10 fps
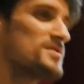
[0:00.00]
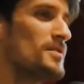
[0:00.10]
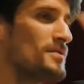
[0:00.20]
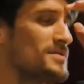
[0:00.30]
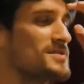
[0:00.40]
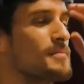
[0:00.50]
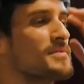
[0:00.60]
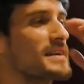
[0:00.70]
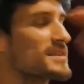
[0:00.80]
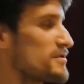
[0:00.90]
on
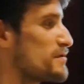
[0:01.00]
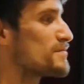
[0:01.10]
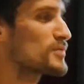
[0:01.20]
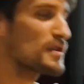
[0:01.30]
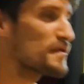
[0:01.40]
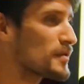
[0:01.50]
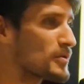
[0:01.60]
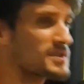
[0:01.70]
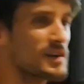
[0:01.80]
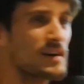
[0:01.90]
something, so you've got the
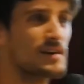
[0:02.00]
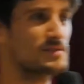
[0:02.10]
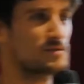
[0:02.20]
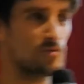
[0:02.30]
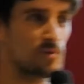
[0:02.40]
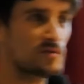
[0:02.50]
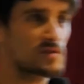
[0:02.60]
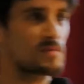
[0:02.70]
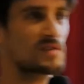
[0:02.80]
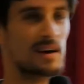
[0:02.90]
filter, you remove
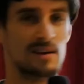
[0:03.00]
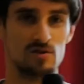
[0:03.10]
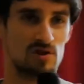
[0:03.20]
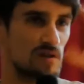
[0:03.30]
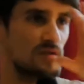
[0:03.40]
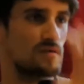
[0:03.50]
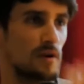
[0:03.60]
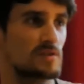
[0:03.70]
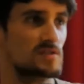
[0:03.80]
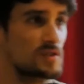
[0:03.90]
some things, you shift your
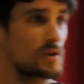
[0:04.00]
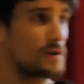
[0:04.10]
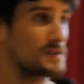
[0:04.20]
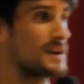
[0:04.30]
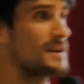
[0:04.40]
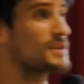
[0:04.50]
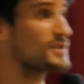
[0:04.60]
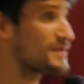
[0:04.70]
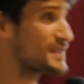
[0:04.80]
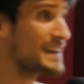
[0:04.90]
focus to God,
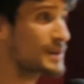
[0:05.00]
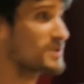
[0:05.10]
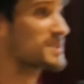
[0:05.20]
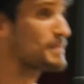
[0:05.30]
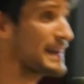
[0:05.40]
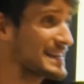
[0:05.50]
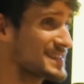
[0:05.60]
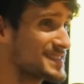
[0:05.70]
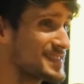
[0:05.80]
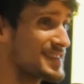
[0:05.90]
you've then got a
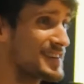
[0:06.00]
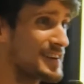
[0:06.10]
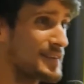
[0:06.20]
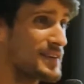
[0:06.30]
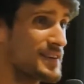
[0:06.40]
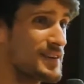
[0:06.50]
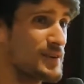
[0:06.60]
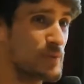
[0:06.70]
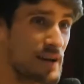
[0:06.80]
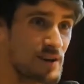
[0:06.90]
space
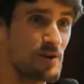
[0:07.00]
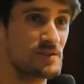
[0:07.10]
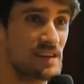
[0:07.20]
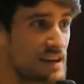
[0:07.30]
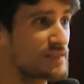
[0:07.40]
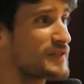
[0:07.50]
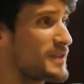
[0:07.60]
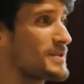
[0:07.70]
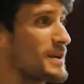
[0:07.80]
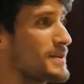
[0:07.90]
where God can
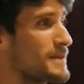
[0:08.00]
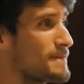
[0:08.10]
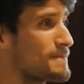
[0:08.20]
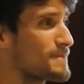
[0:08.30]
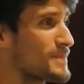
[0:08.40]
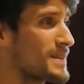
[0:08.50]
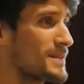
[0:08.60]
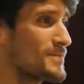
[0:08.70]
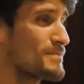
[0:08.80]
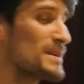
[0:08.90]
fill you.
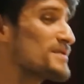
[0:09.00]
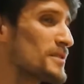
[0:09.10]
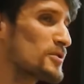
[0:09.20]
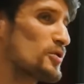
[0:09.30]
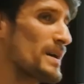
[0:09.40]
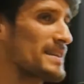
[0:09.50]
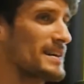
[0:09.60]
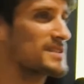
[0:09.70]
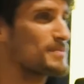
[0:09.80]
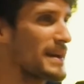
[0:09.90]
But if you don't create
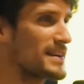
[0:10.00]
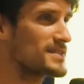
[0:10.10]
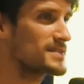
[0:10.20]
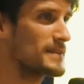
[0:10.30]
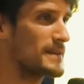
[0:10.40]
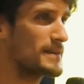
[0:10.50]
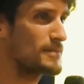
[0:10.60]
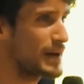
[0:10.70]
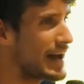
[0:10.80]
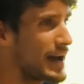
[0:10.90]
that space,
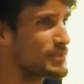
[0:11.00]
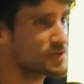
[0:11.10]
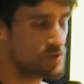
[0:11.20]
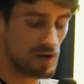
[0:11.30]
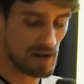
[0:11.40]
perhaps you're not